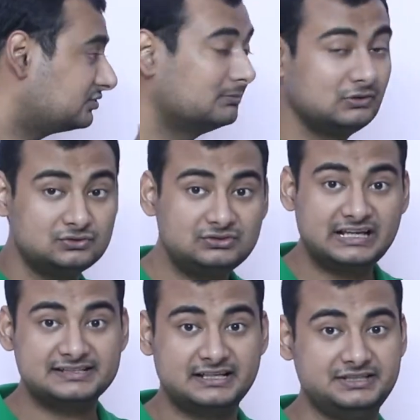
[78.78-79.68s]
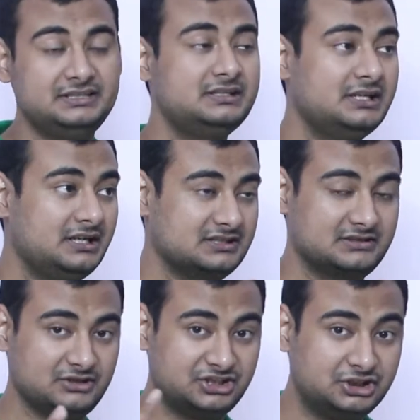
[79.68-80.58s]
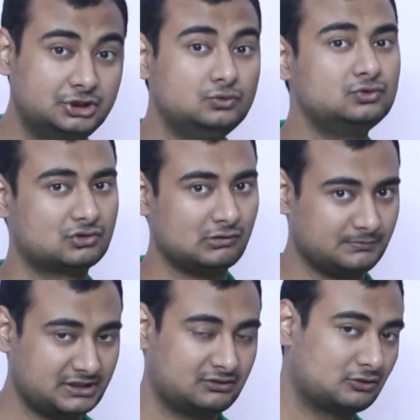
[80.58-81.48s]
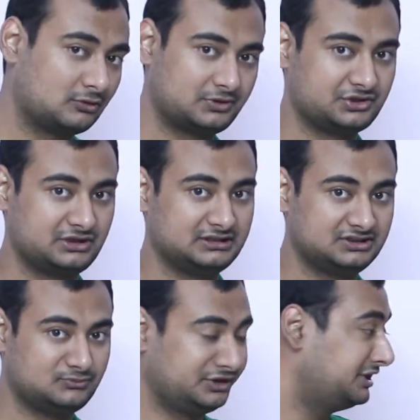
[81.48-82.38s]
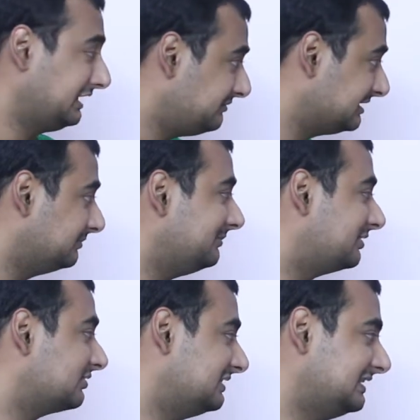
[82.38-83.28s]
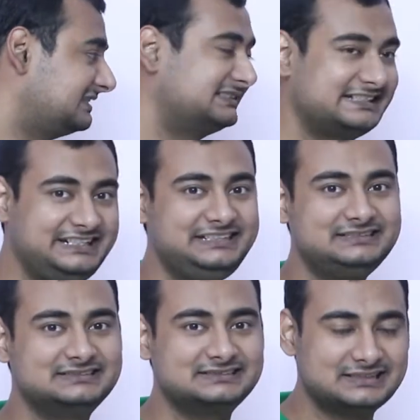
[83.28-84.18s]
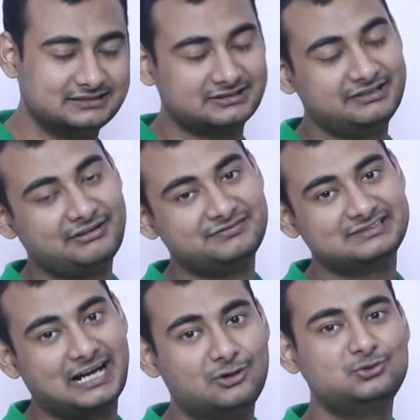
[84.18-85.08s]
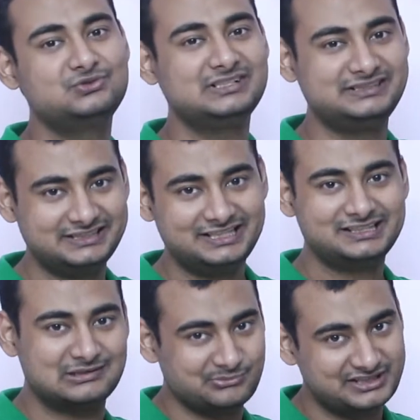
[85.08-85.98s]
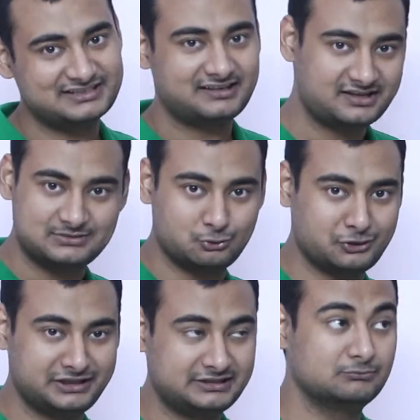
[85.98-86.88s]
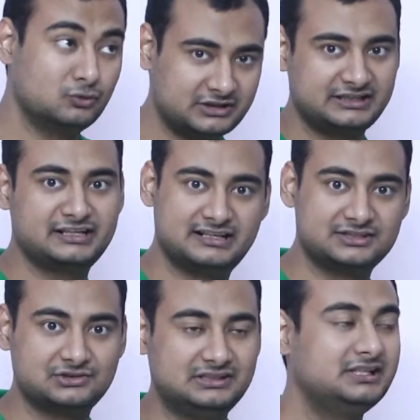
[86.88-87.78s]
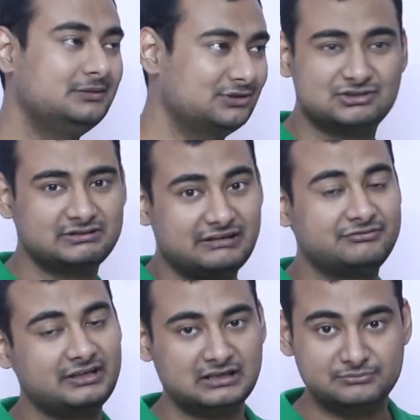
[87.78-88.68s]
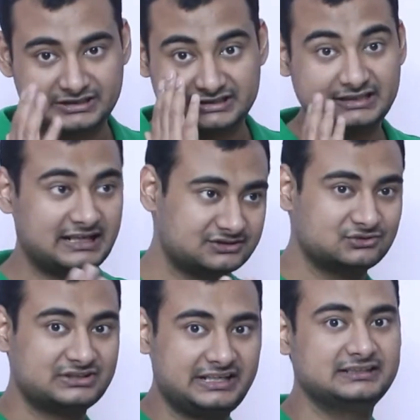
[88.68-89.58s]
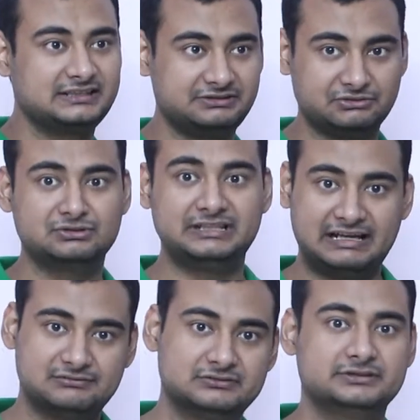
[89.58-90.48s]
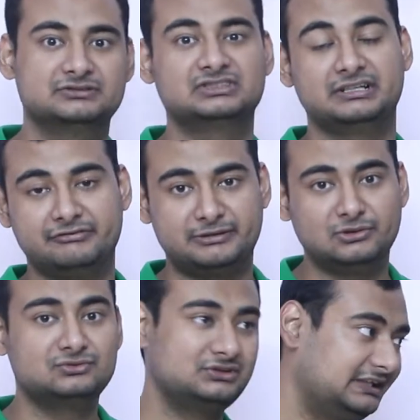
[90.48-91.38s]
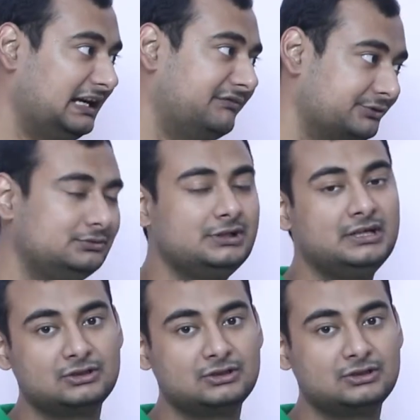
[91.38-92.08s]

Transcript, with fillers: So Bluetooth SIG is a huge corporation at this point in time simply because there is three 35,000 companies that are supporting it more than that actually because every company that has to say that you know they have a certified Bluetooth they have to